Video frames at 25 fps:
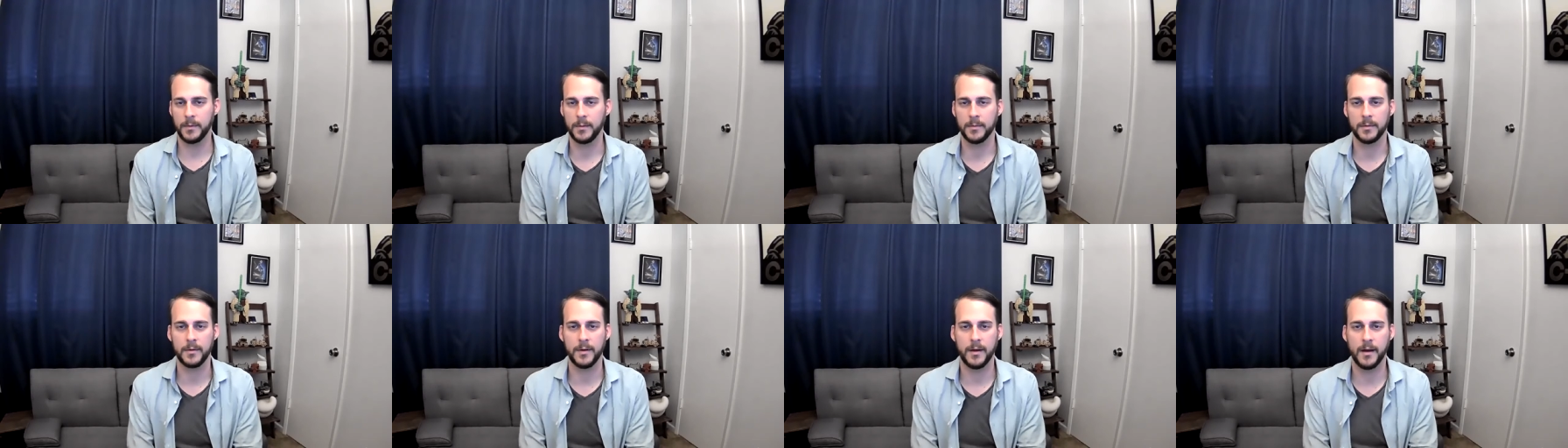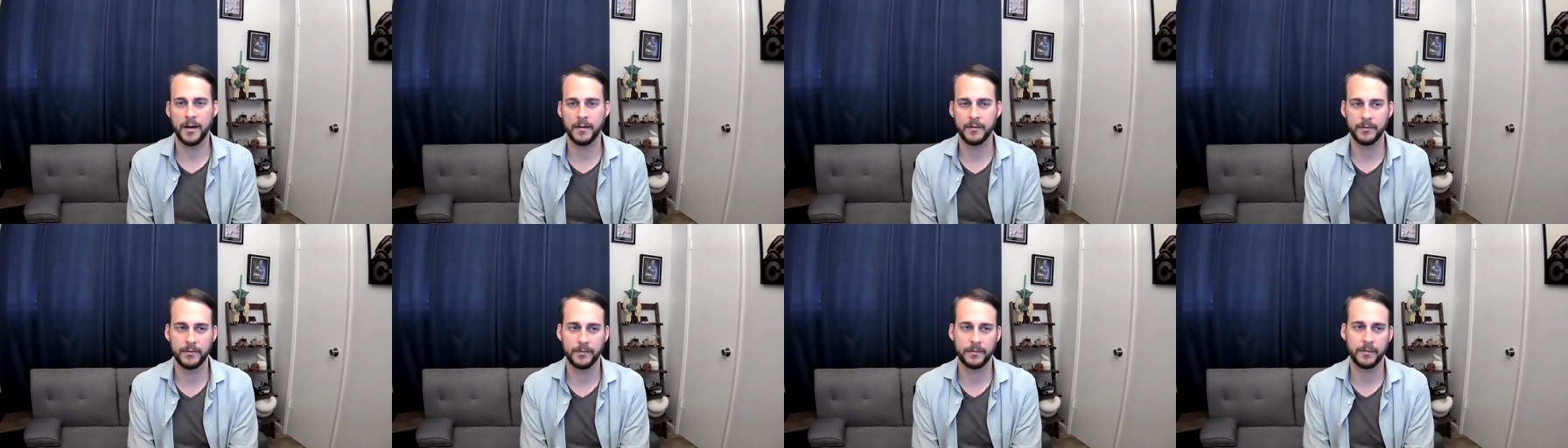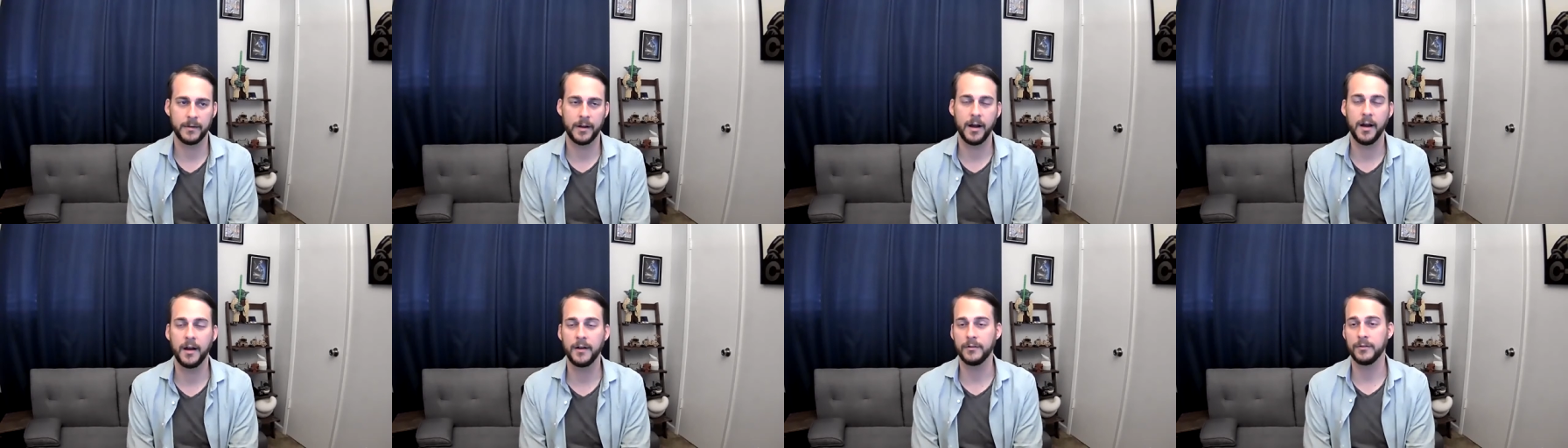maybe you have
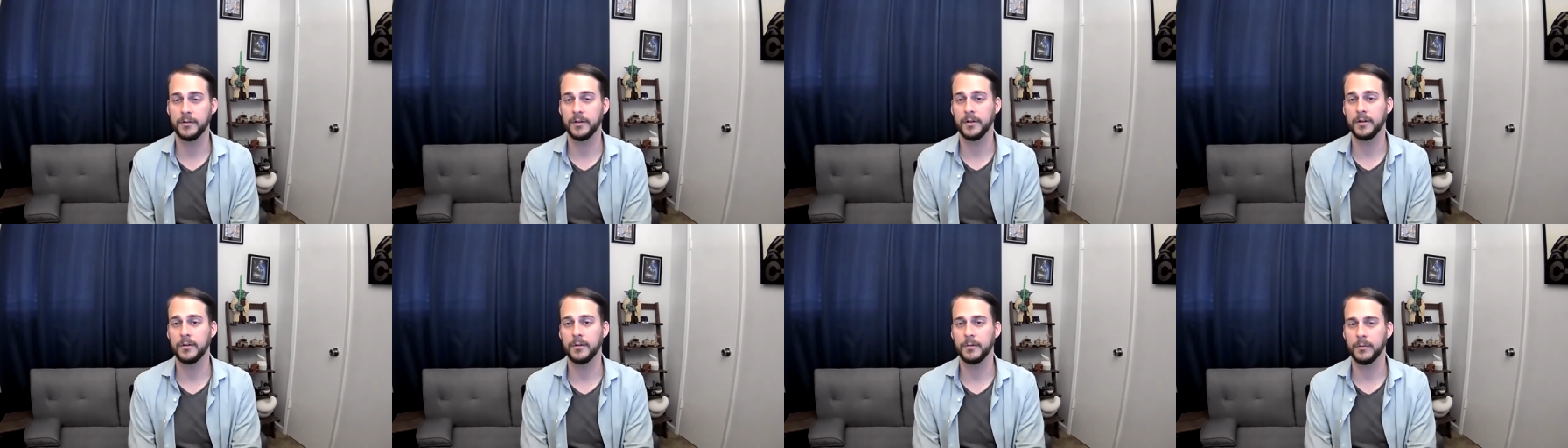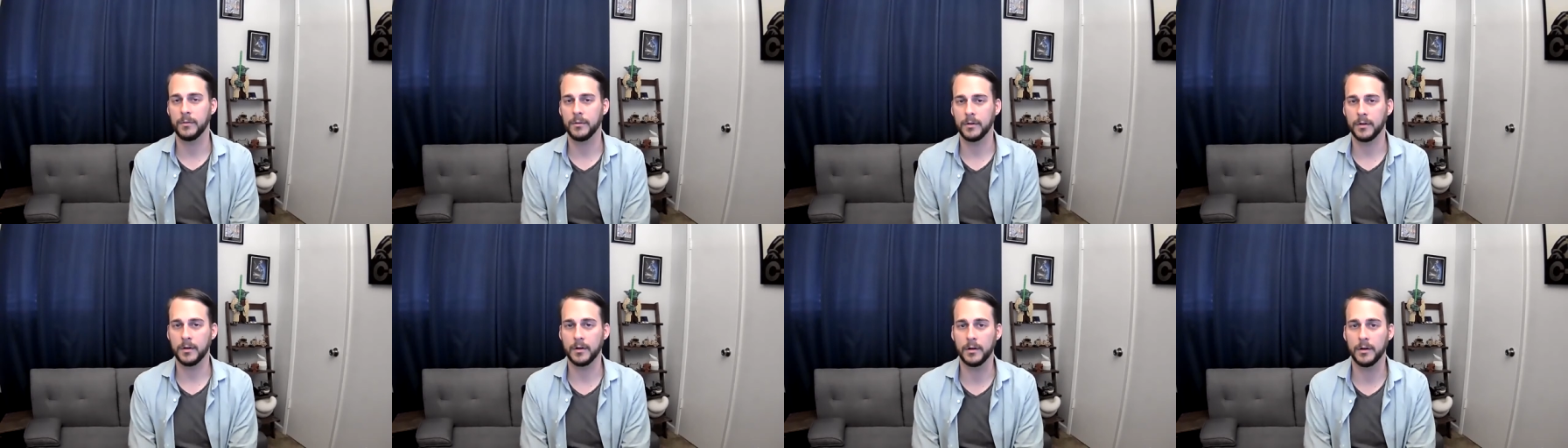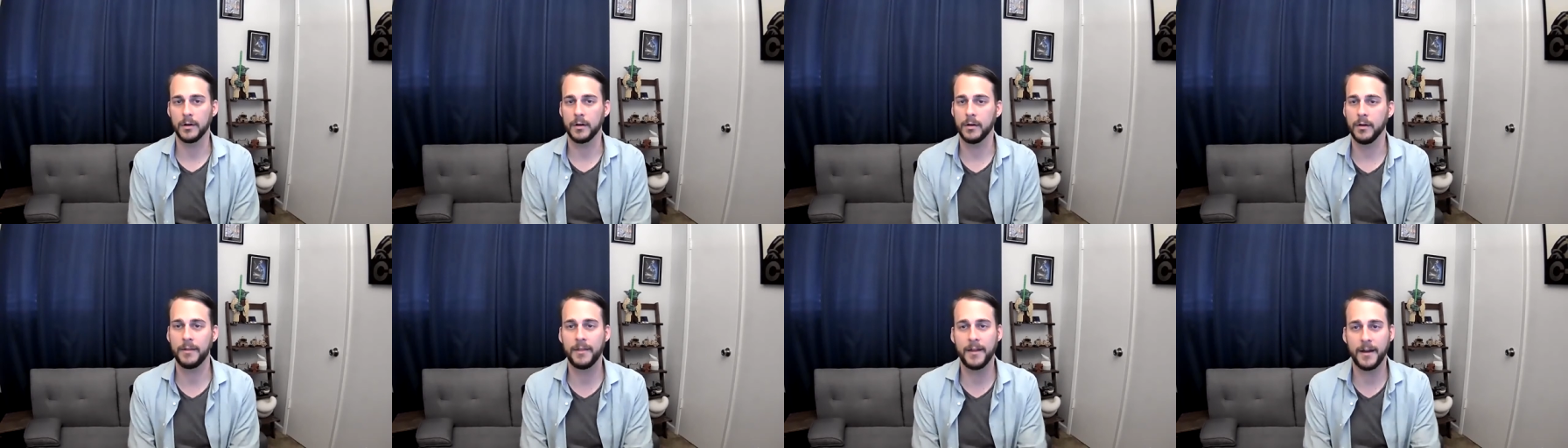100
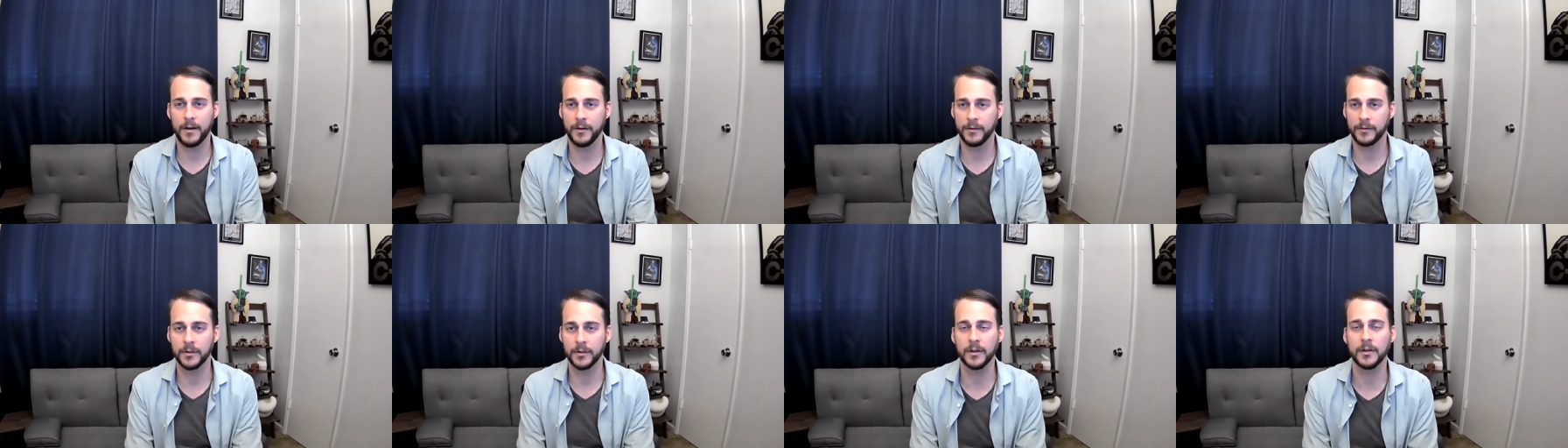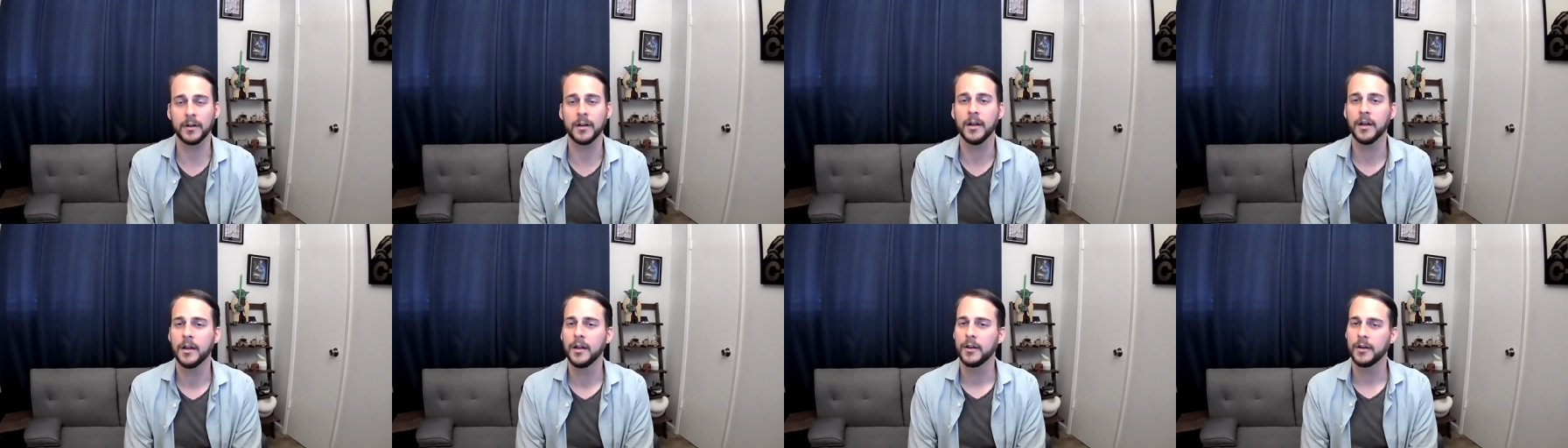or 1,000,